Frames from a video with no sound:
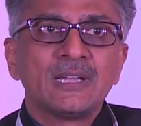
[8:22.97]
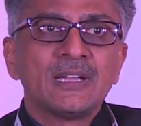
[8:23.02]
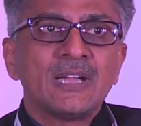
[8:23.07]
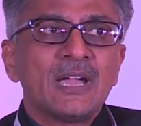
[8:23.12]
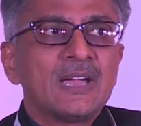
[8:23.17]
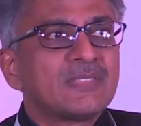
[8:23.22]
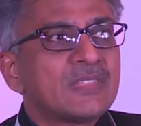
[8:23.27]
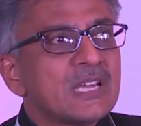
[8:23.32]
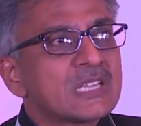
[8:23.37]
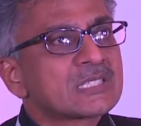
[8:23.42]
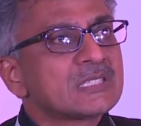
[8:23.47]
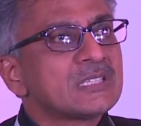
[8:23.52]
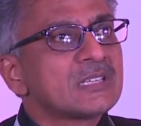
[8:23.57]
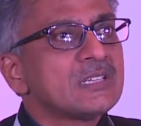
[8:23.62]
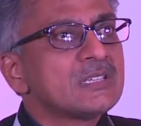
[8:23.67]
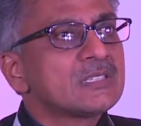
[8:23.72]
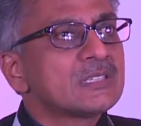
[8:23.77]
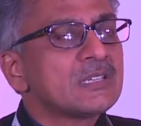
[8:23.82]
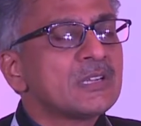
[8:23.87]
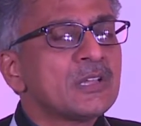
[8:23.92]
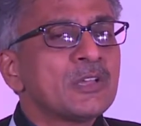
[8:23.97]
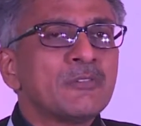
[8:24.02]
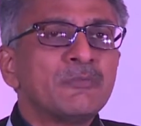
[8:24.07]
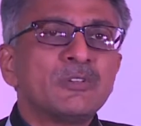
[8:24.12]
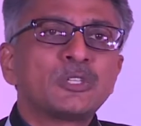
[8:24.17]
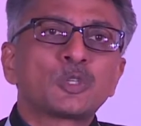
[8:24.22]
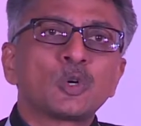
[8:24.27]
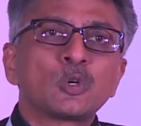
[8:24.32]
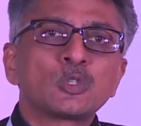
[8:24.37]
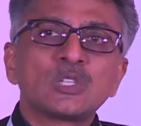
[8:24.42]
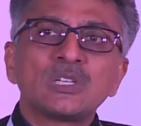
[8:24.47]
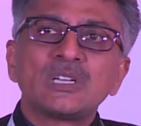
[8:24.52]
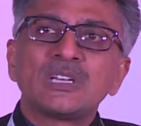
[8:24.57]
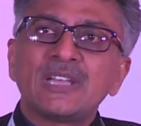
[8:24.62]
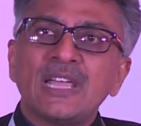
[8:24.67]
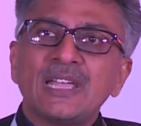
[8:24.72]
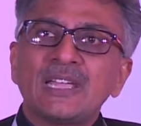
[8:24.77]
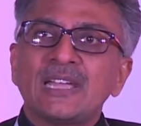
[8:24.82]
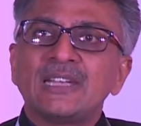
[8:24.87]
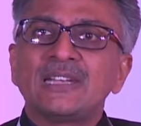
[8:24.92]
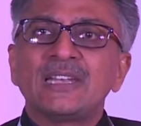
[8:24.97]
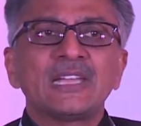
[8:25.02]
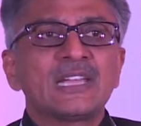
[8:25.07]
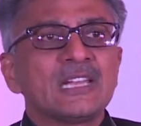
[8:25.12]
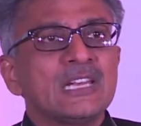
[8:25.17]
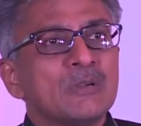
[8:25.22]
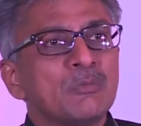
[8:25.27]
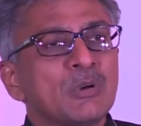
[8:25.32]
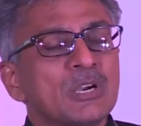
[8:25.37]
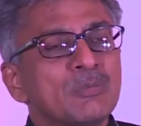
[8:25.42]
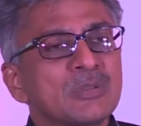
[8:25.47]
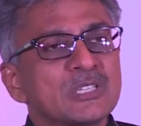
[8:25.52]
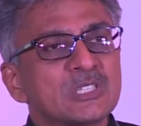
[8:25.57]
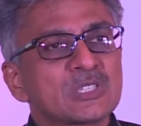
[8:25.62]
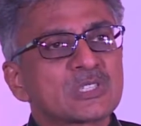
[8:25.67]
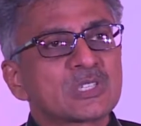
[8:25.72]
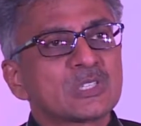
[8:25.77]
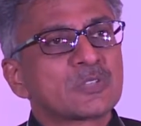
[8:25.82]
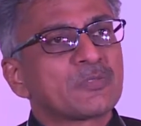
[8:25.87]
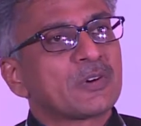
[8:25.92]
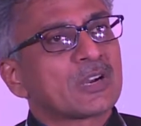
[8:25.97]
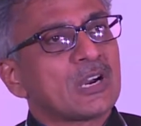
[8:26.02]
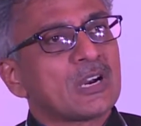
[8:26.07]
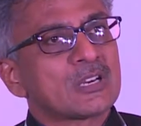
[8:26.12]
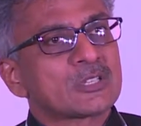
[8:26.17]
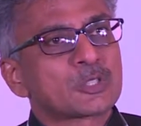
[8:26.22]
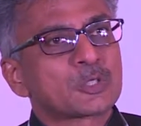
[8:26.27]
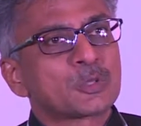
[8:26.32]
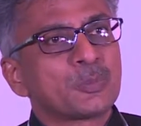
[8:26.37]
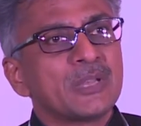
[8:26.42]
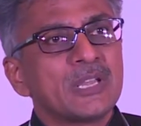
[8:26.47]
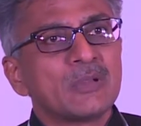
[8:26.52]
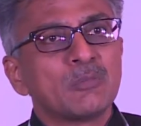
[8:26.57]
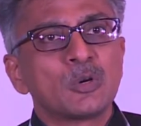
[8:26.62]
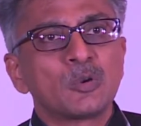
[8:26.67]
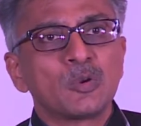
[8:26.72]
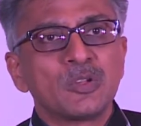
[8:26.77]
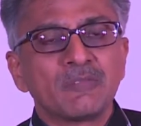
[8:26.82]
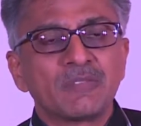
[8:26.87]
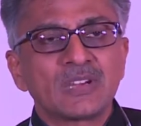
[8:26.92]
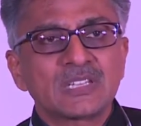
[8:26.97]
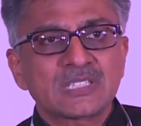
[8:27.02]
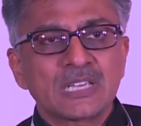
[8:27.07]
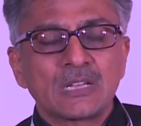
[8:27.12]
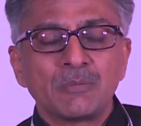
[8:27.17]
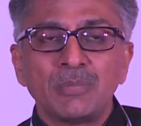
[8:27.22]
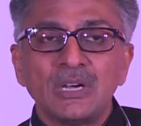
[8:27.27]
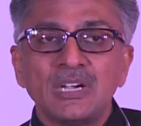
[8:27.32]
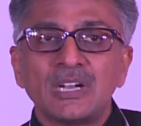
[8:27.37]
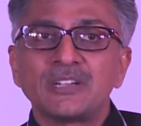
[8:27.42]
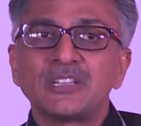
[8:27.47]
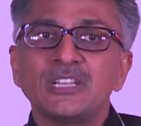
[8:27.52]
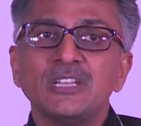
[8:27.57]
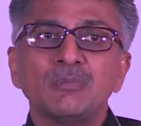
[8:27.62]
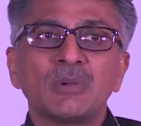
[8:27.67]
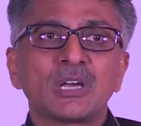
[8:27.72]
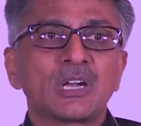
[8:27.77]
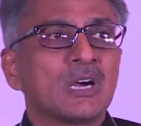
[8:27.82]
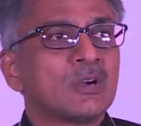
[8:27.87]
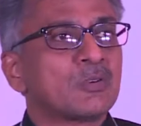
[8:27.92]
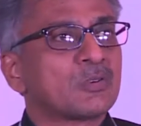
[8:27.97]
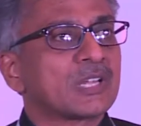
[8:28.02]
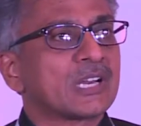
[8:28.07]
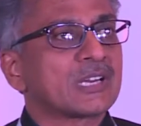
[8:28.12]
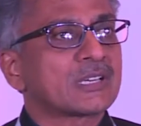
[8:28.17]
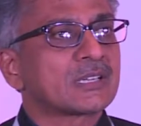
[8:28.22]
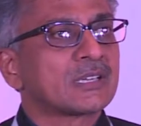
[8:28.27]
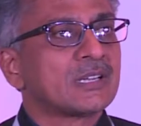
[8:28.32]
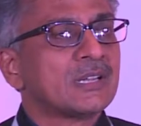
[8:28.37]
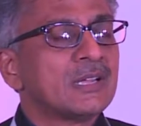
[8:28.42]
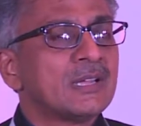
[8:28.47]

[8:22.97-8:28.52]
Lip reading: And that's the reason we've chosen tech and tech-enabled businesses for us to be able to invest and build a team around that.